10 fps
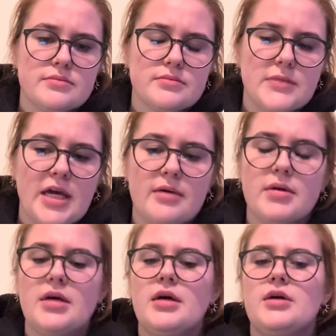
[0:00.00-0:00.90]
yeah,
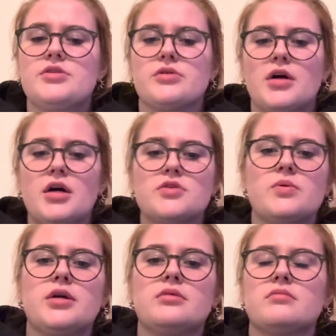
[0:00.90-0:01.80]
so
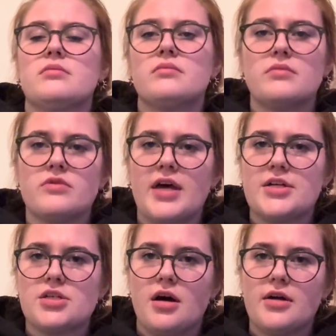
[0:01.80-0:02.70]
COX-1 /
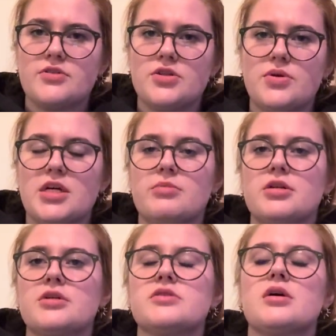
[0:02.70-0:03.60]
COX-2
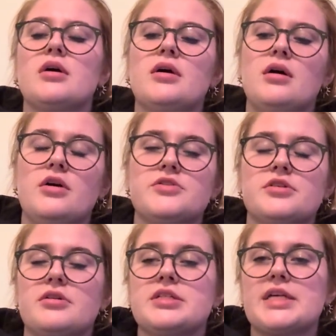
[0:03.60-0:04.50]
inhibitors, also
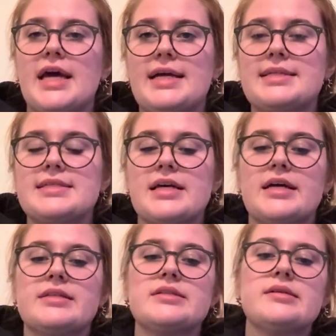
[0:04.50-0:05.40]
known as
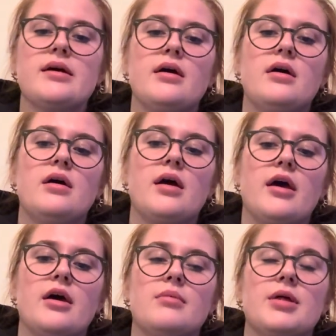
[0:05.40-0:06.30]
NSAIDs,
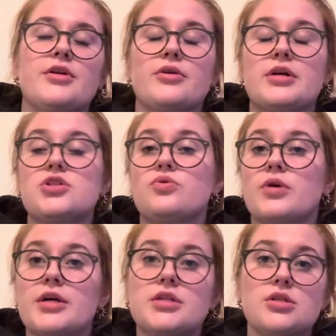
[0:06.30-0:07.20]
they're going to
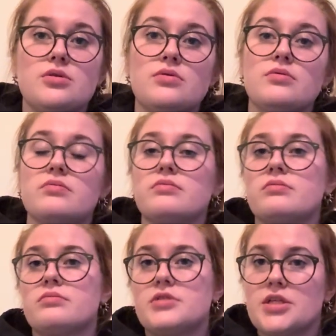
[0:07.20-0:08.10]
work to
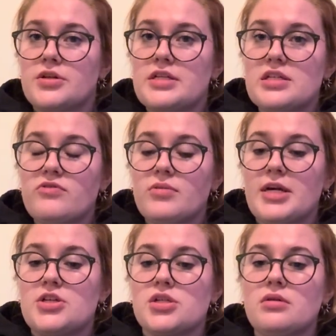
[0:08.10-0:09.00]
decrease
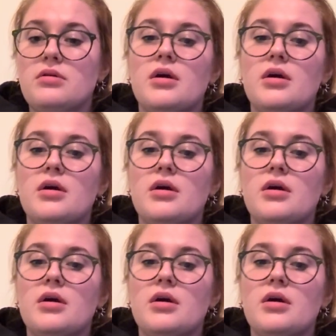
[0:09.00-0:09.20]
inflammation